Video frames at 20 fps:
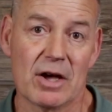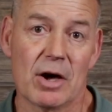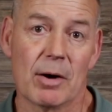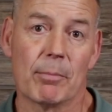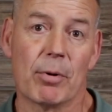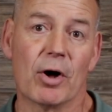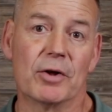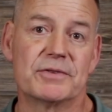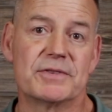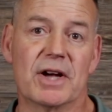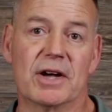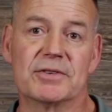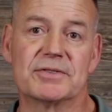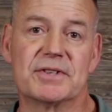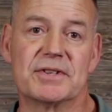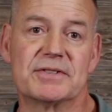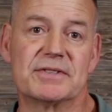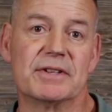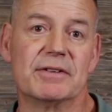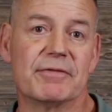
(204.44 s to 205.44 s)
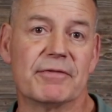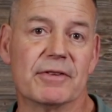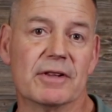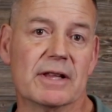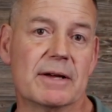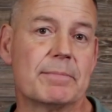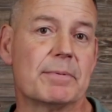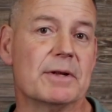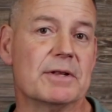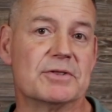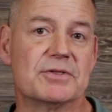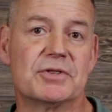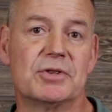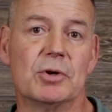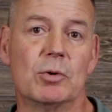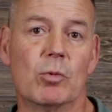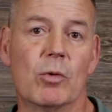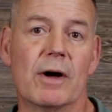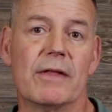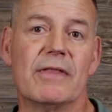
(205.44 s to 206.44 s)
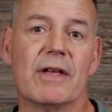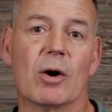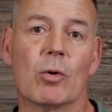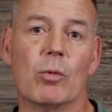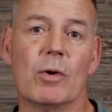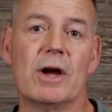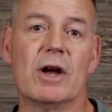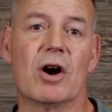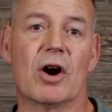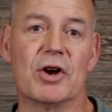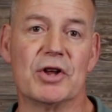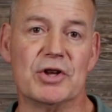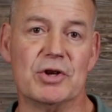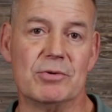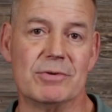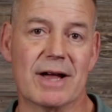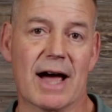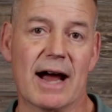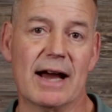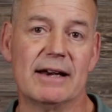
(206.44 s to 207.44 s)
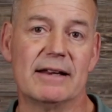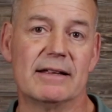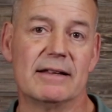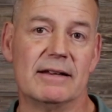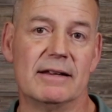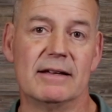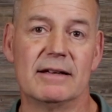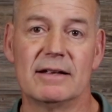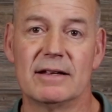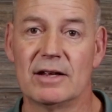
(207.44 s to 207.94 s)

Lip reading: Paul tells us in Philippians 2:1 that we are united